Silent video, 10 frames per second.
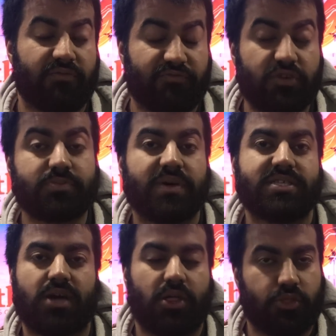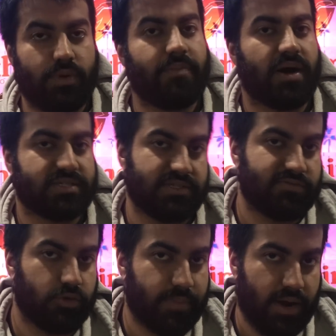first place got 3 boxes of
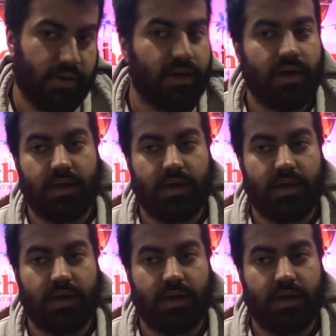dual power.